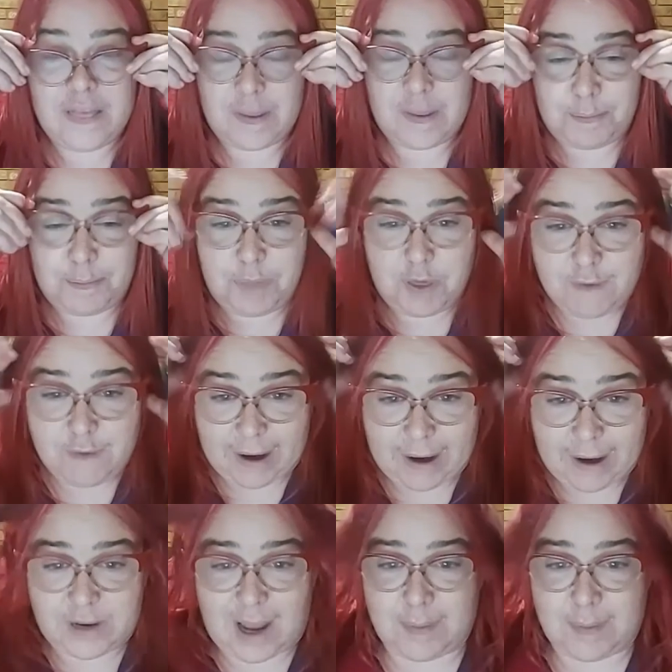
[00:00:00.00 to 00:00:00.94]
The, the
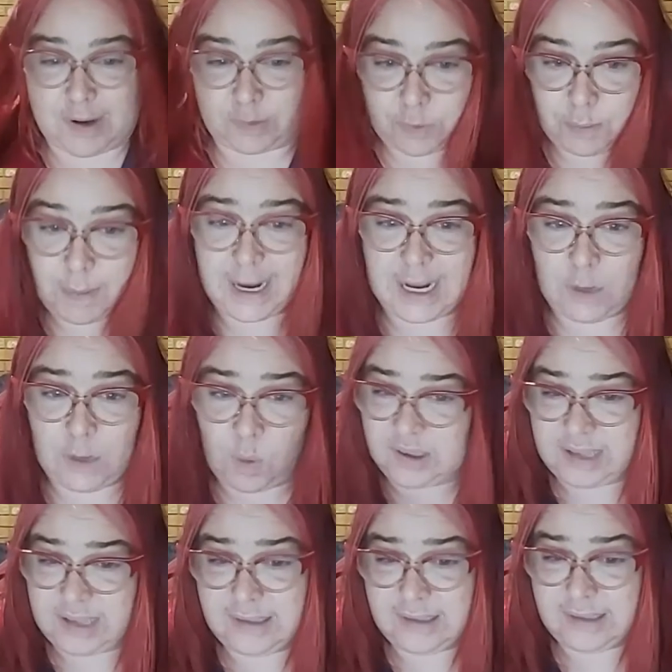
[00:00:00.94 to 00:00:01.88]
record companies with money,
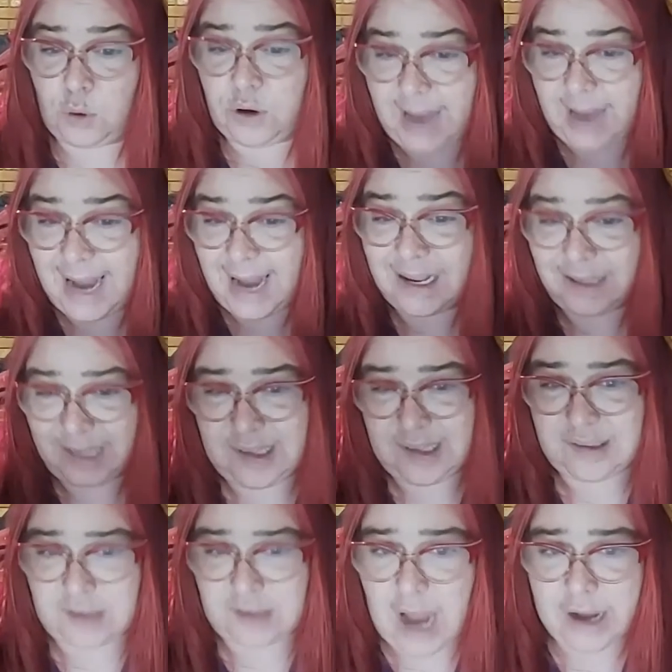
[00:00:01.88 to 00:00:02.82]
once they organically
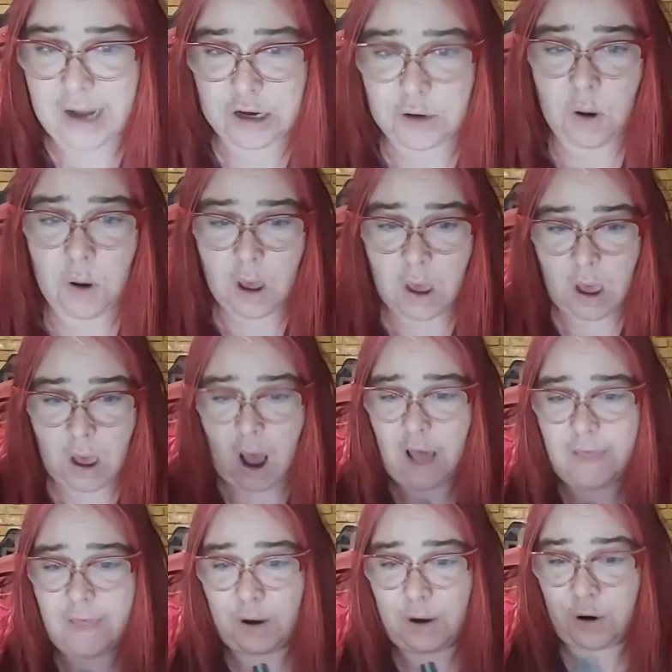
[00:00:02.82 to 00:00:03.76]
sign you
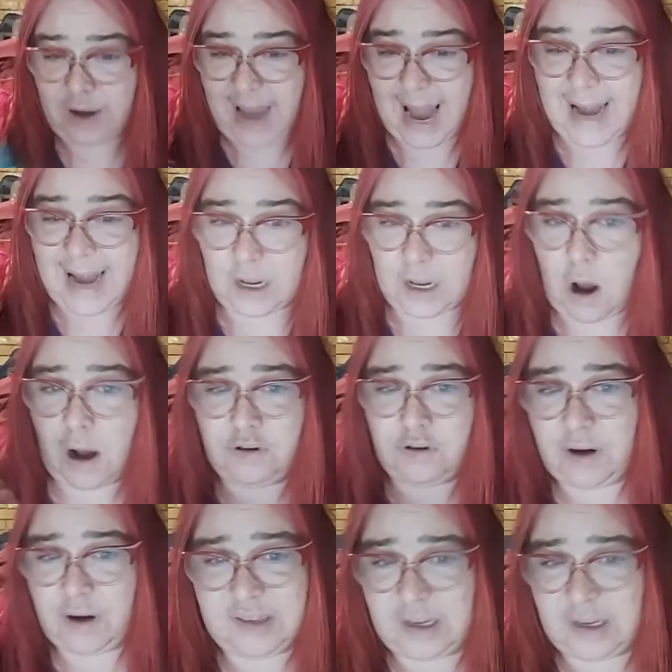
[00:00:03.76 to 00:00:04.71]
on that organic
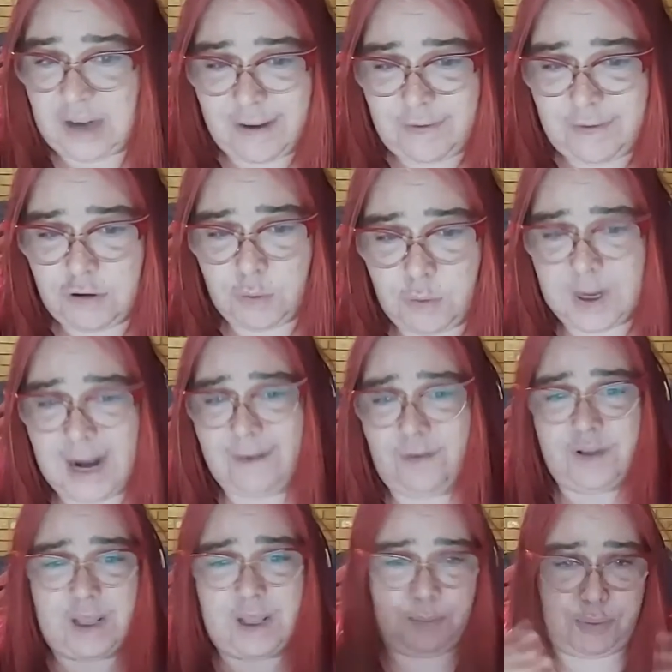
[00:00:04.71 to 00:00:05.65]
contract because they love you or whatever,
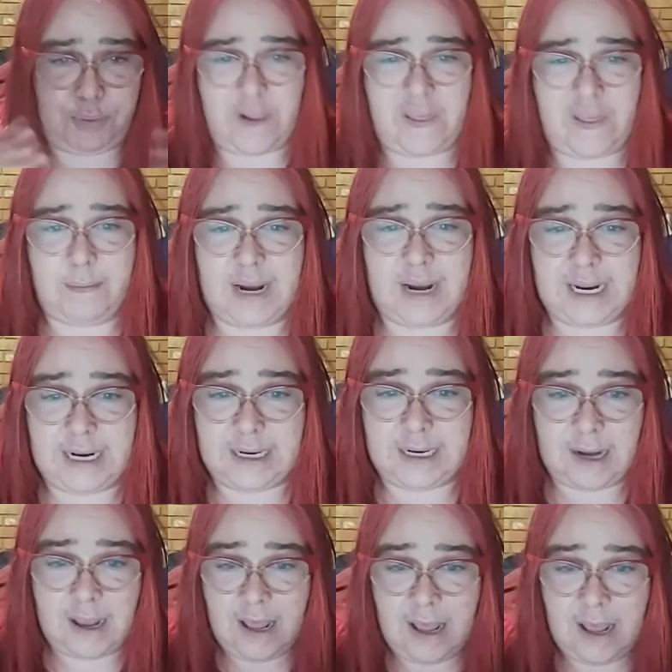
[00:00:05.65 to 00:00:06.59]
and they put all that money
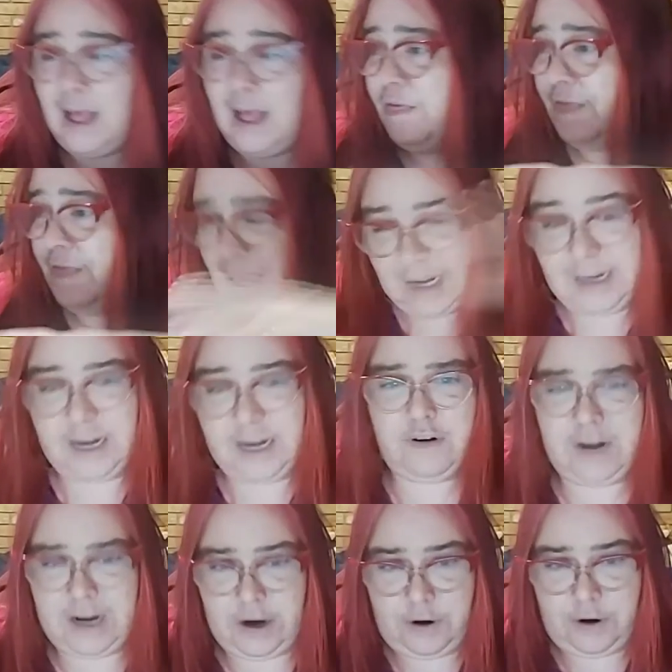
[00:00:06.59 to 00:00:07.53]
in, they
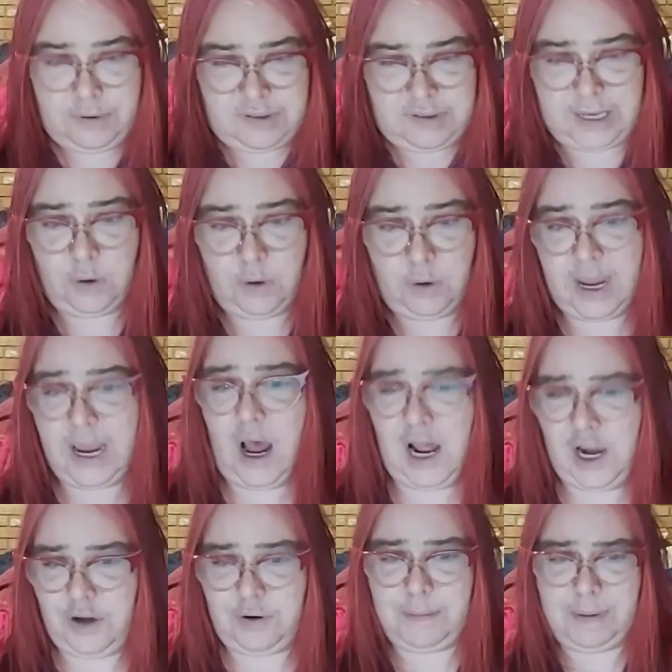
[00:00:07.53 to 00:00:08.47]
literally say, okay,
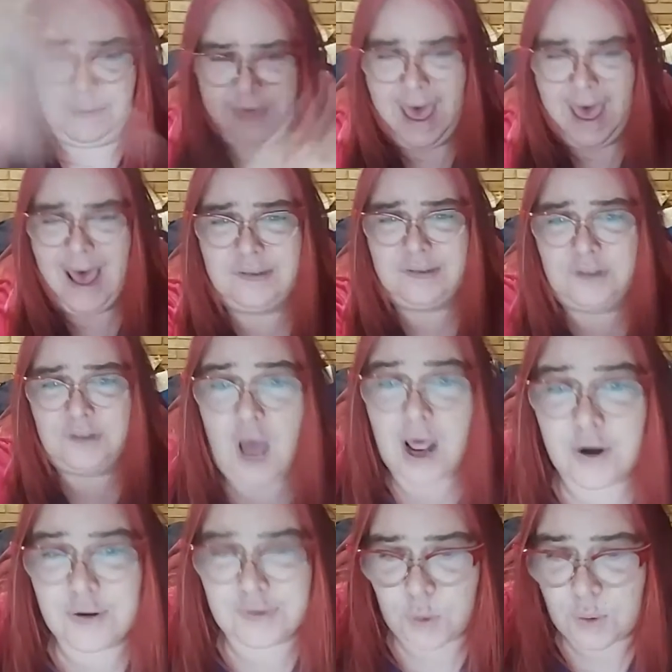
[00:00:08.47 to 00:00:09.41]

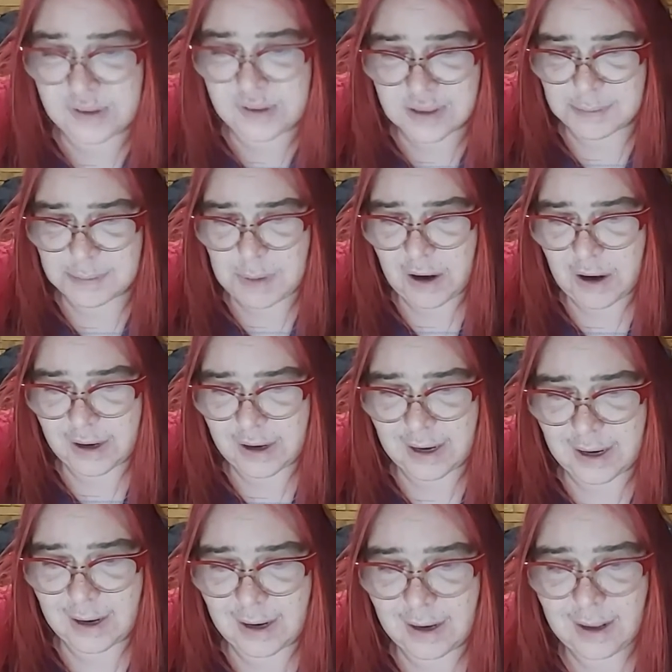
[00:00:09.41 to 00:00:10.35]
$100,000 goes into
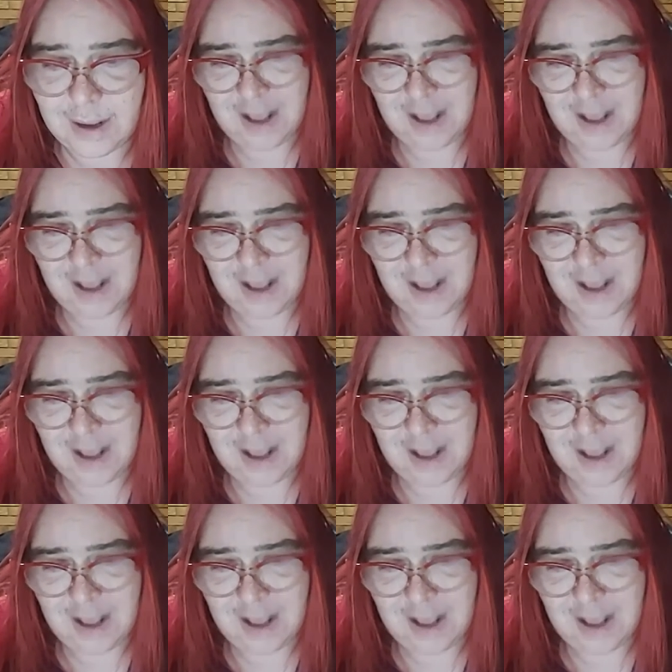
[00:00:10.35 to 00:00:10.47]
marketing.